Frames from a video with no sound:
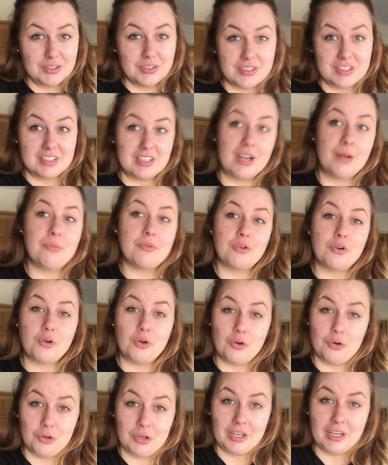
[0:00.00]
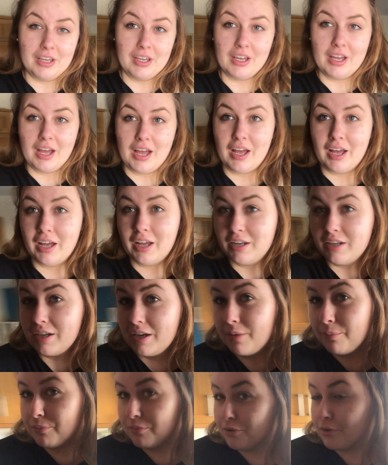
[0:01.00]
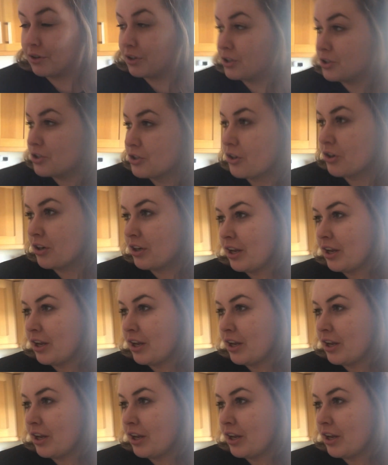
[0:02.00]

to start cooking and I'm pretty sure